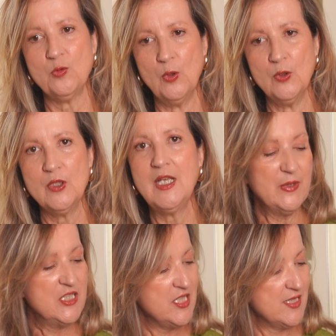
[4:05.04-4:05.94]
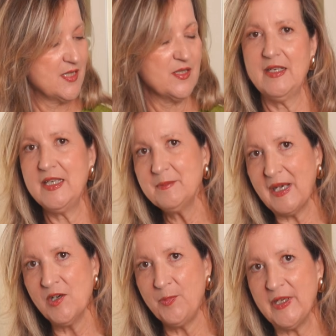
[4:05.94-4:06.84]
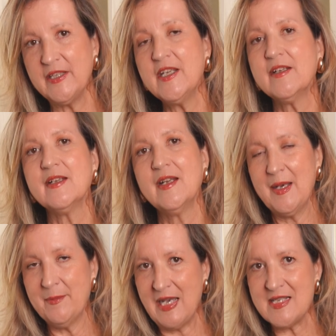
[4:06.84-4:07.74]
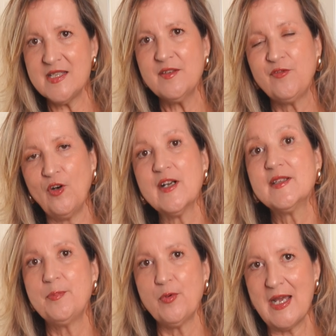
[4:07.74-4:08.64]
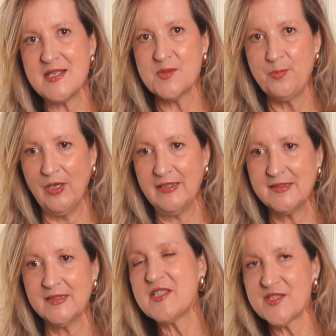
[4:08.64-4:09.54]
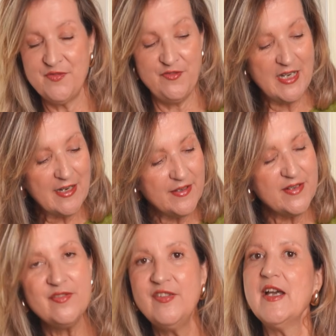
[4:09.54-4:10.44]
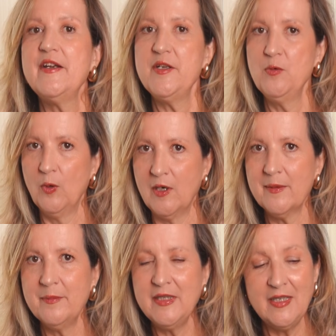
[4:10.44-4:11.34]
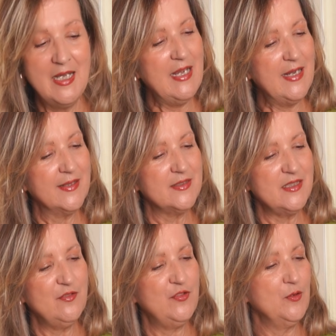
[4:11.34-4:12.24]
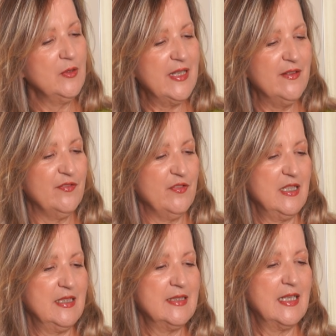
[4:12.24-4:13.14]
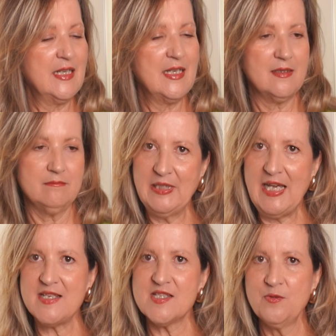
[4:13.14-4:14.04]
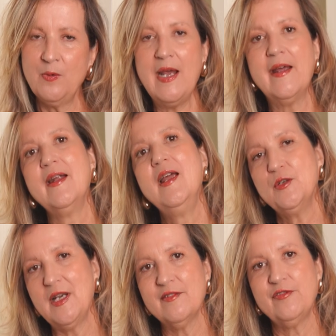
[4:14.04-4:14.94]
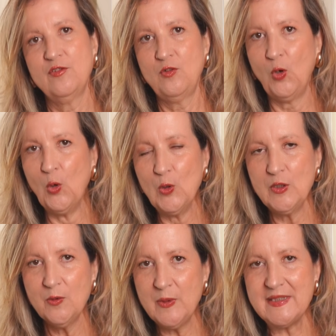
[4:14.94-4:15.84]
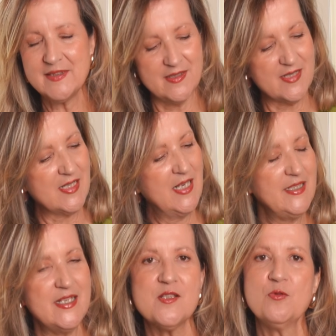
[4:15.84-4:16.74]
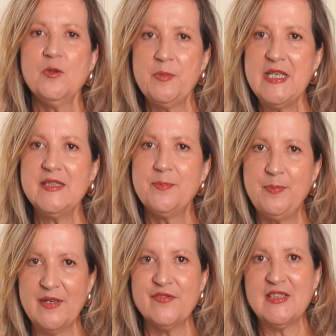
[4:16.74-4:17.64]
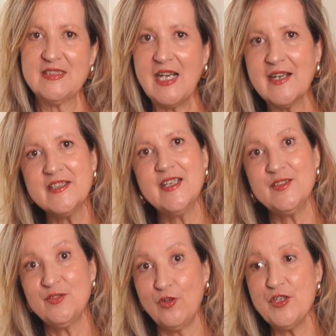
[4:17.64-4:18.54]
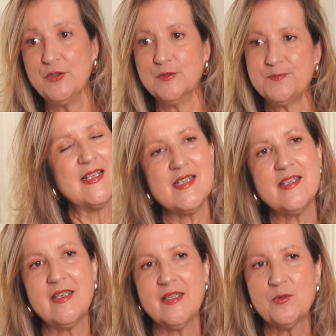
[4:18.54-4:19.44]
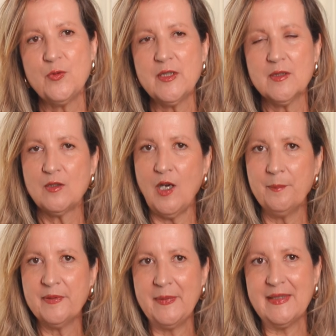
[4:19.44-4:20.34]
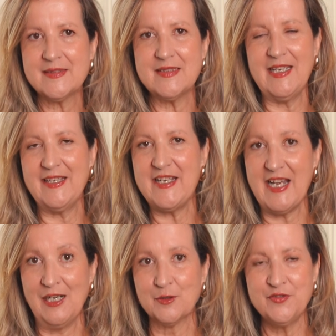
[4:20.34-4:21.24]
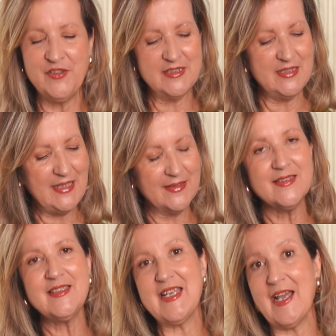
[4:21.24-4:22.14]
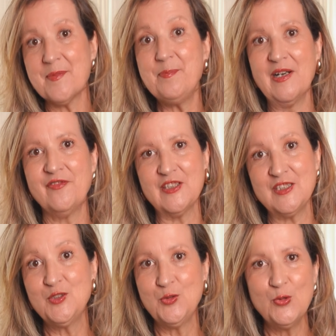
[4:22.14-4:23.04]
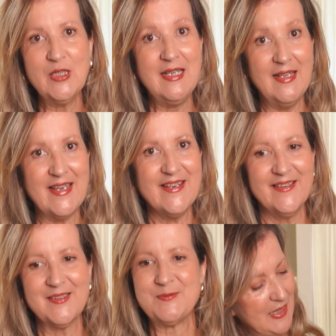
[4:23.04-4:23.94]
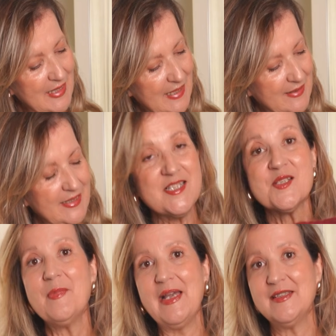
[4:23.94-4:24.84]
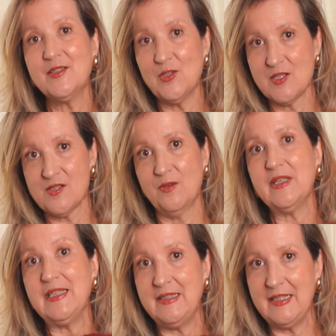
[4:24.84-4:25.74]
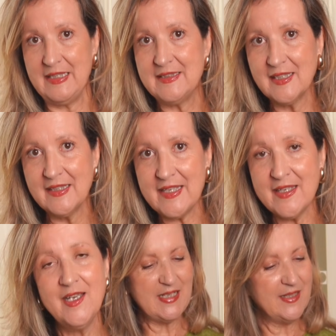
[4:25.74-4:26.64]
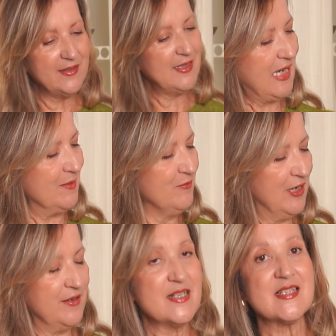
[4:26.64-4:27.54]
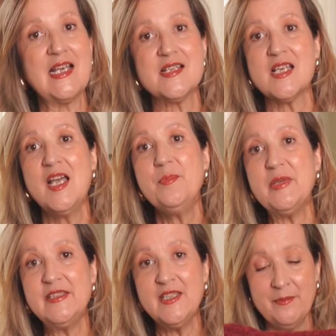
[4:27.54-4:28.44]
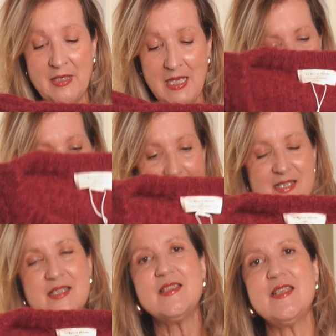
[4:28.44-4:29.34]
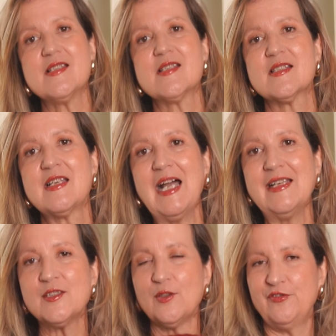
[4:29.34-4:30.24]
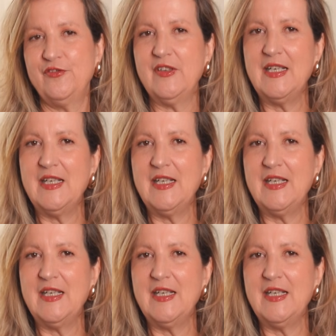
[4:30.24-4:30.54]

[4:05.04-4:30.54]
wool, which is, in my opinion, amazing for the price point. It's very, very warm, and if you live in a place where you have cool winters, this will be the perfect cardigan for you. I think it will complement any outfit and they are perfect to layer. Again, it's made also in Italy and I'm wearing size medium. Yes, it is kind of